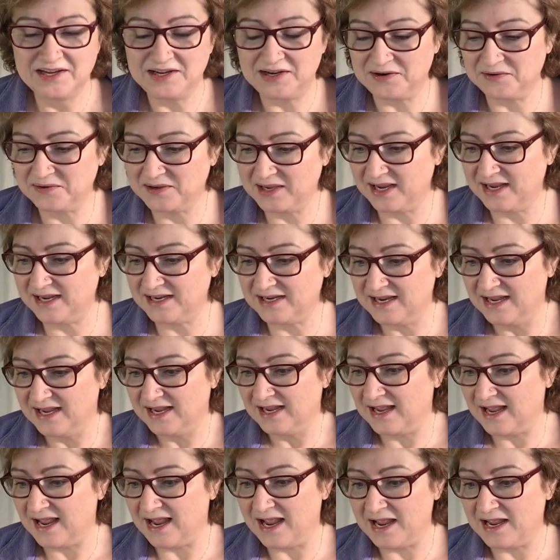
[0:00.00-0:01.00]
Okay,
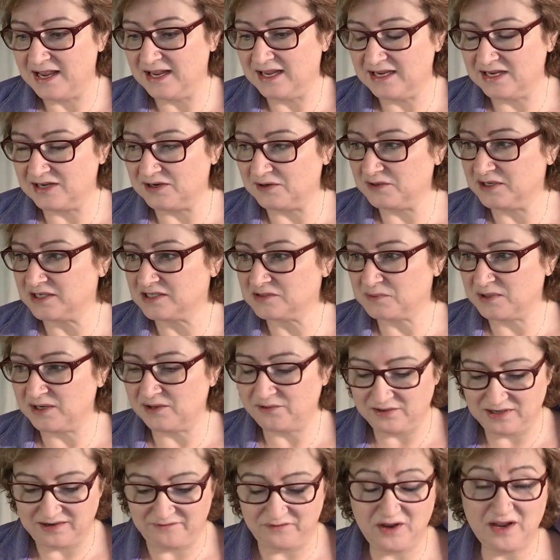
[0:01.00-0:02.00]
uh, you know, it's one
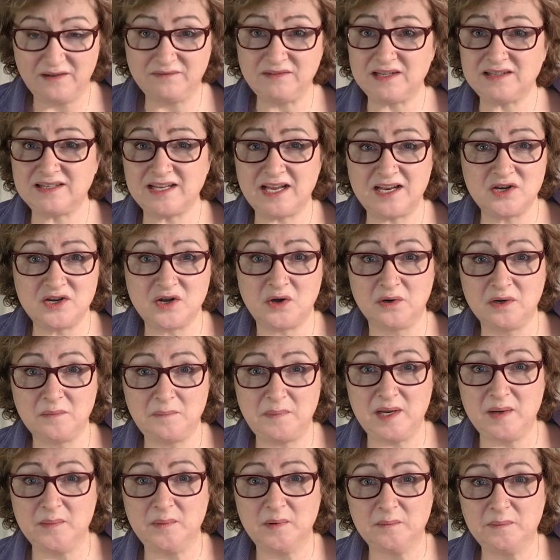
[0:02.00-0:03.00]
of the, if you have to no to
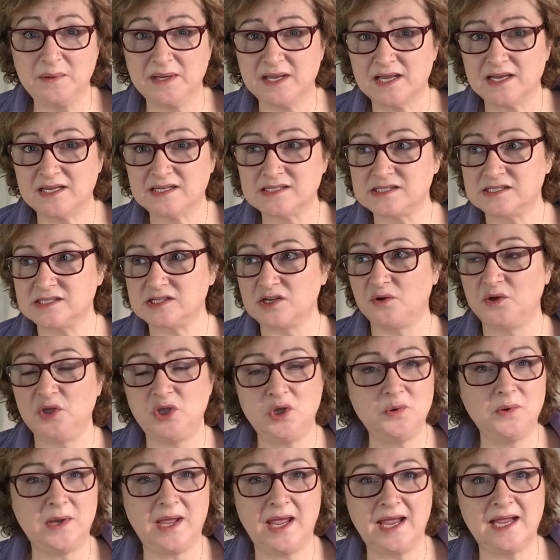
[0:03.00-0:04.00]
people because, you know,
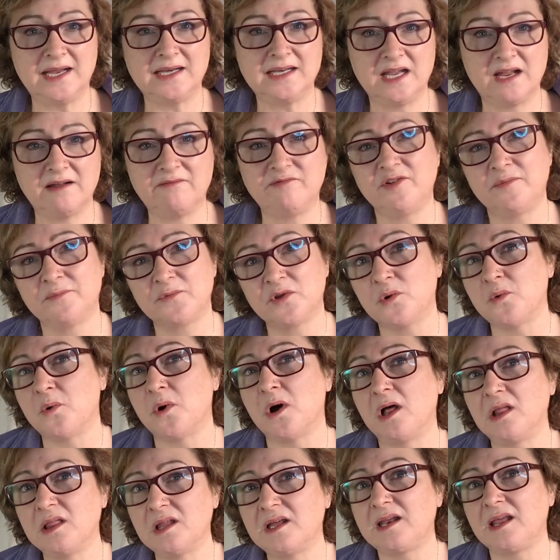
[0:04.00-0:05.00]
you can't give them the
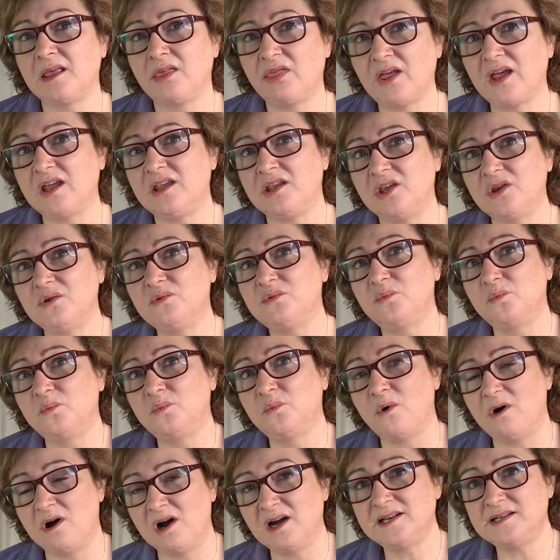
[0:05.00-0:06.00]
quality that you
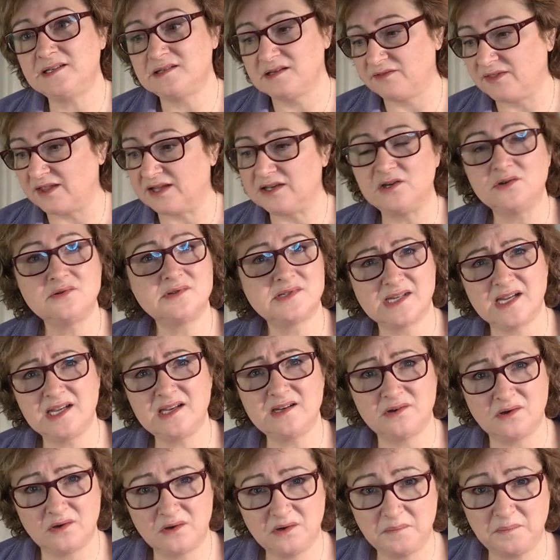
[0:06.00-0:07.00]
want, then you say
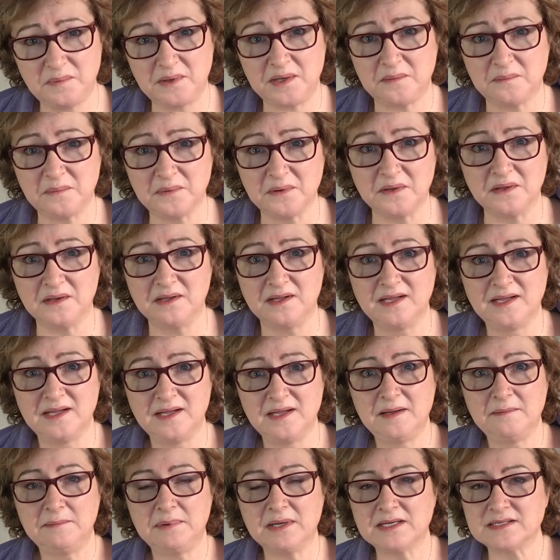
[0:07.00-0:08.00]
no to people
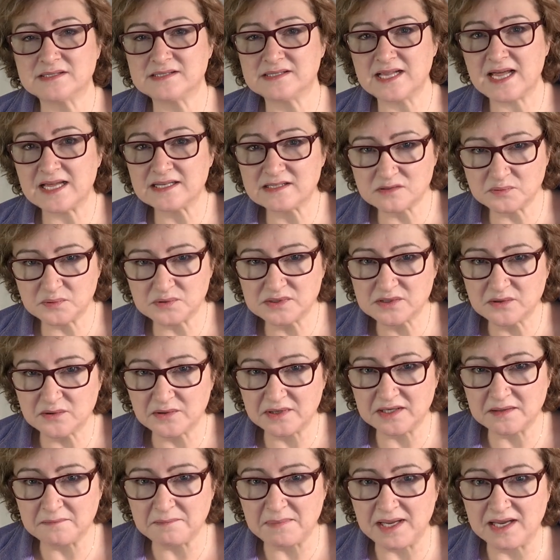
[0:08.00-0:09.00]
because that's what's
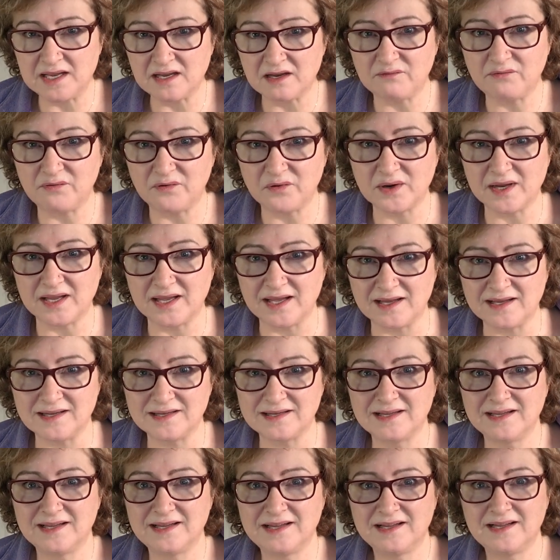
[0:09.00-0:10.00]
going to make it for
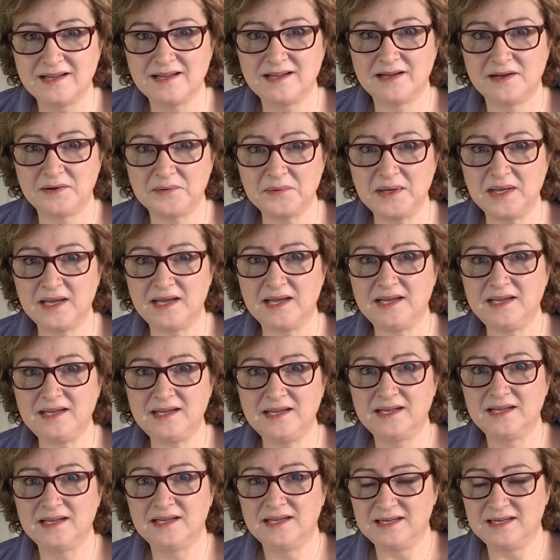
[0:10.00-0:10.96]
you. Okay?